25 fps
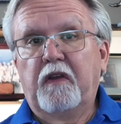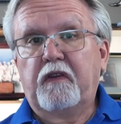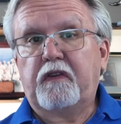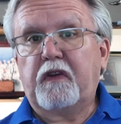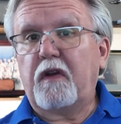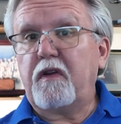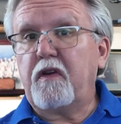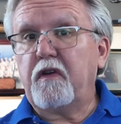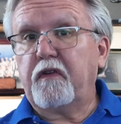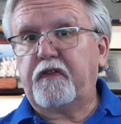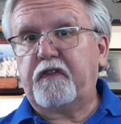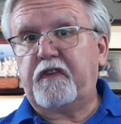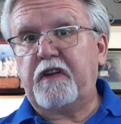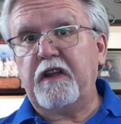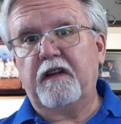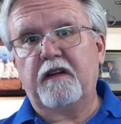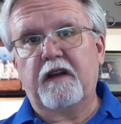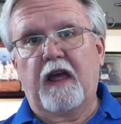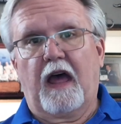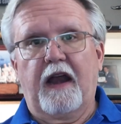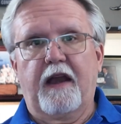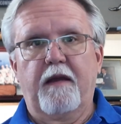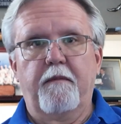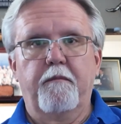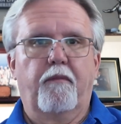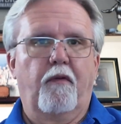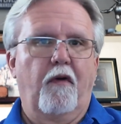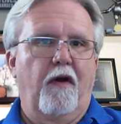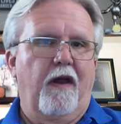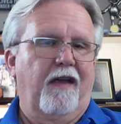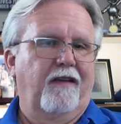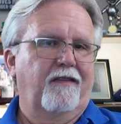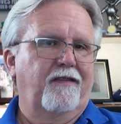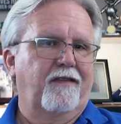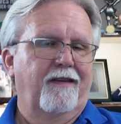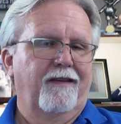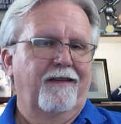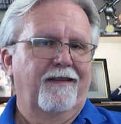So you're still not
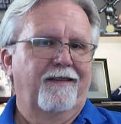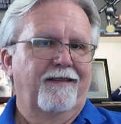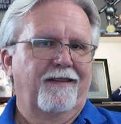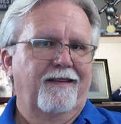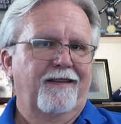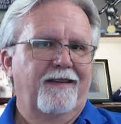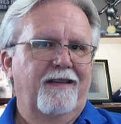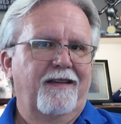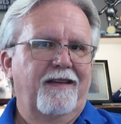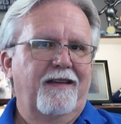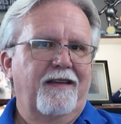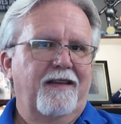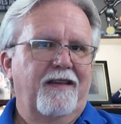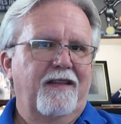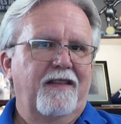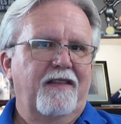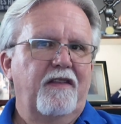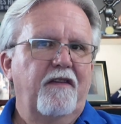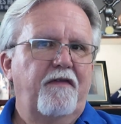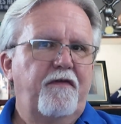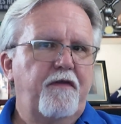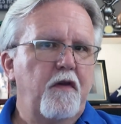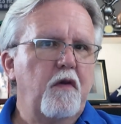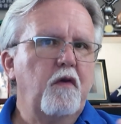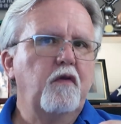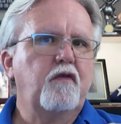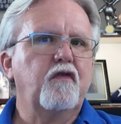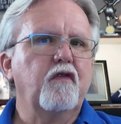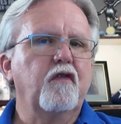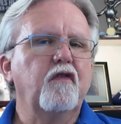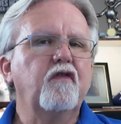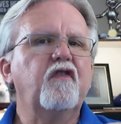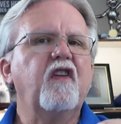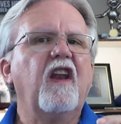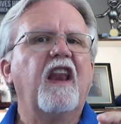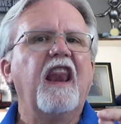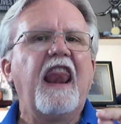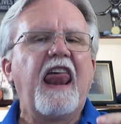impressed. The
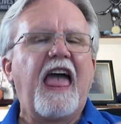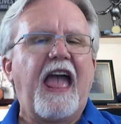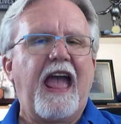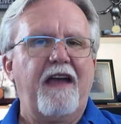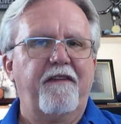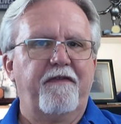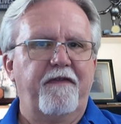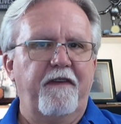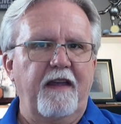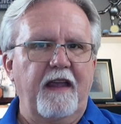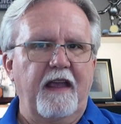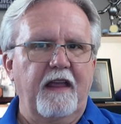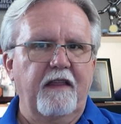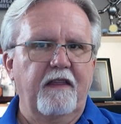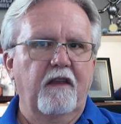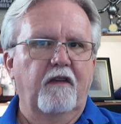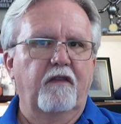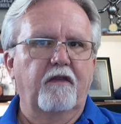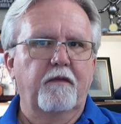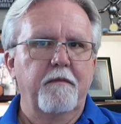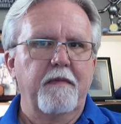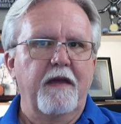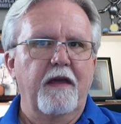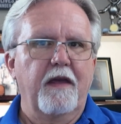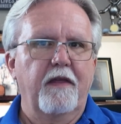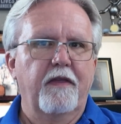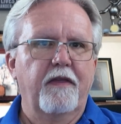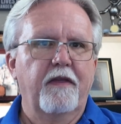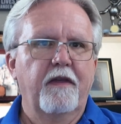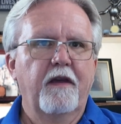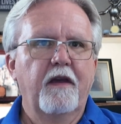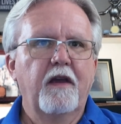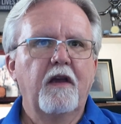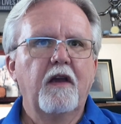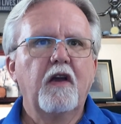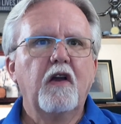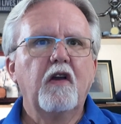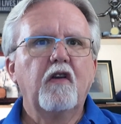future's laughing at this myth.
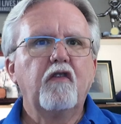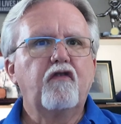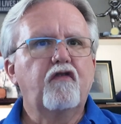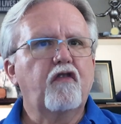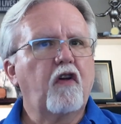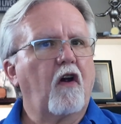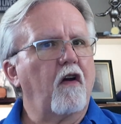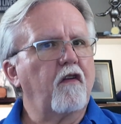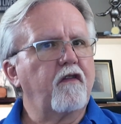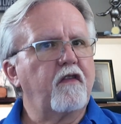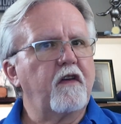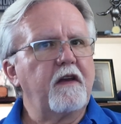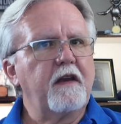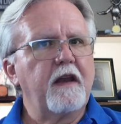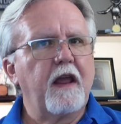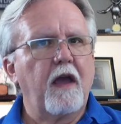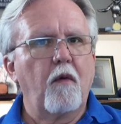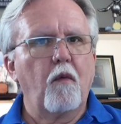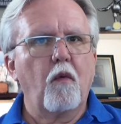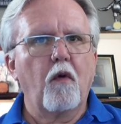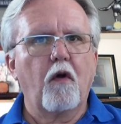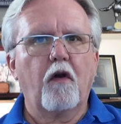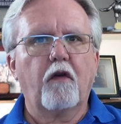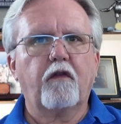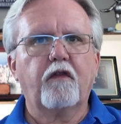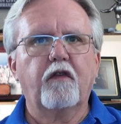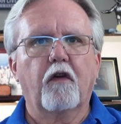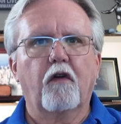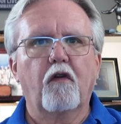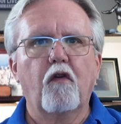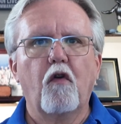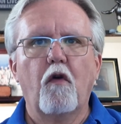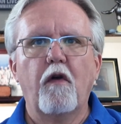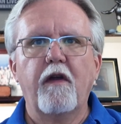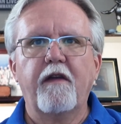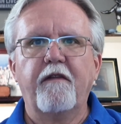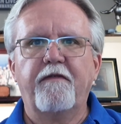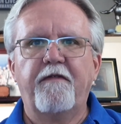Charging networks are
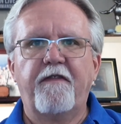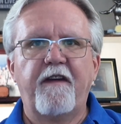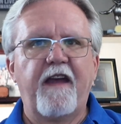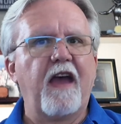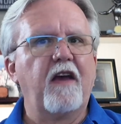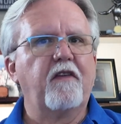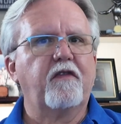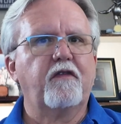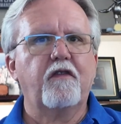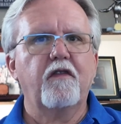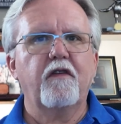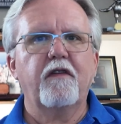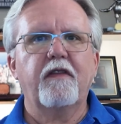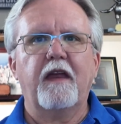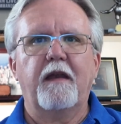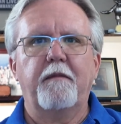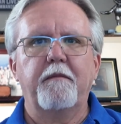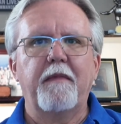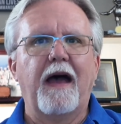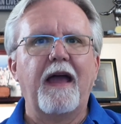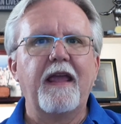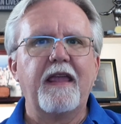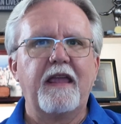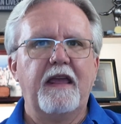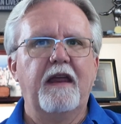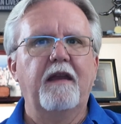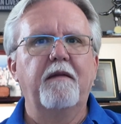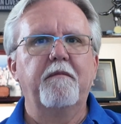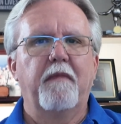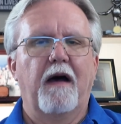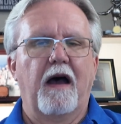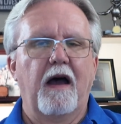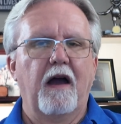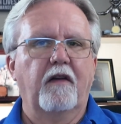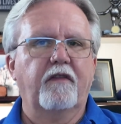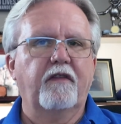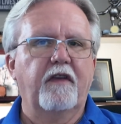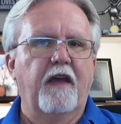growing faster than my
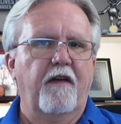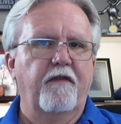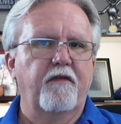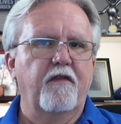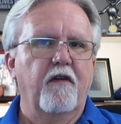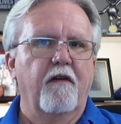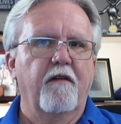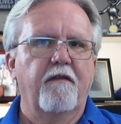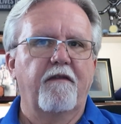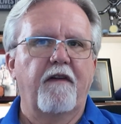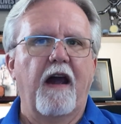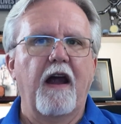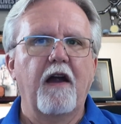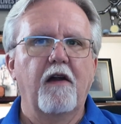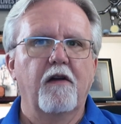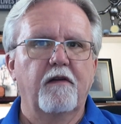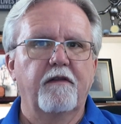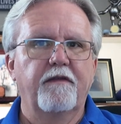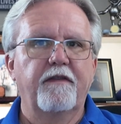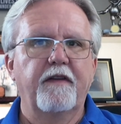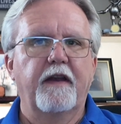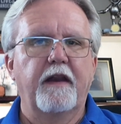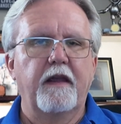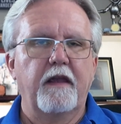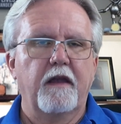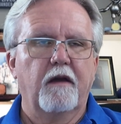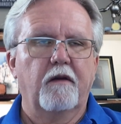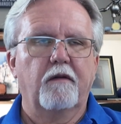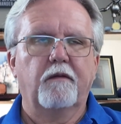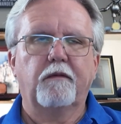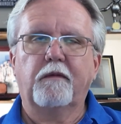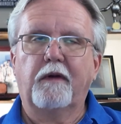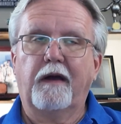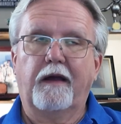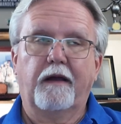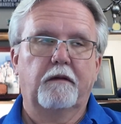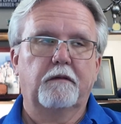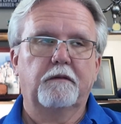inbox after a viral video.
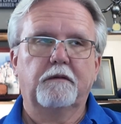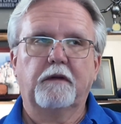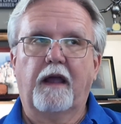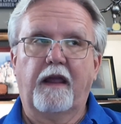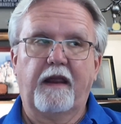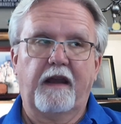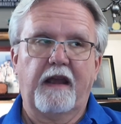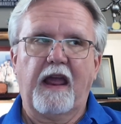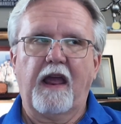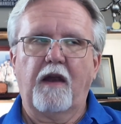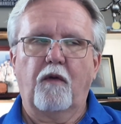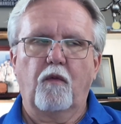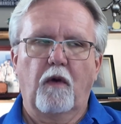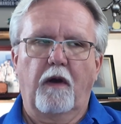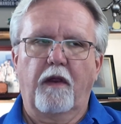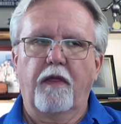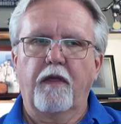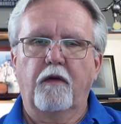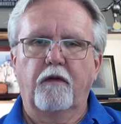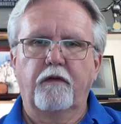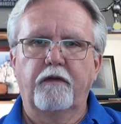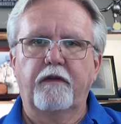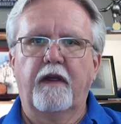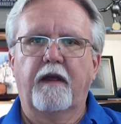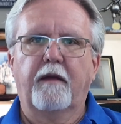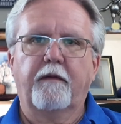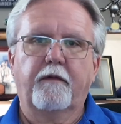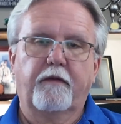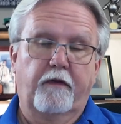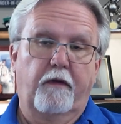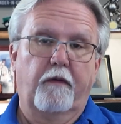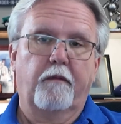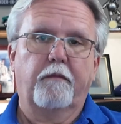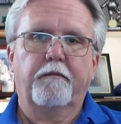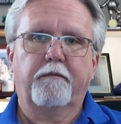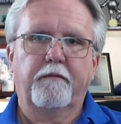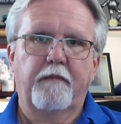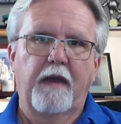Well, I ain't had one of those yet,
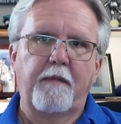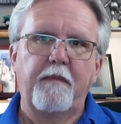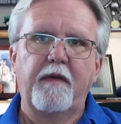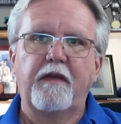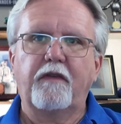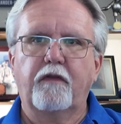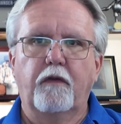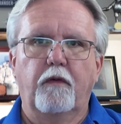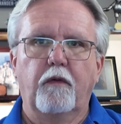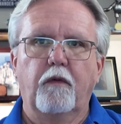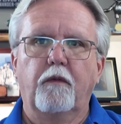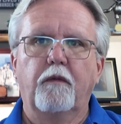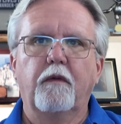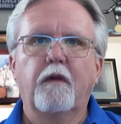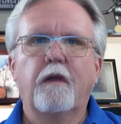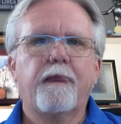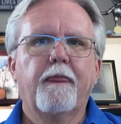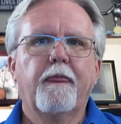so maybe soon.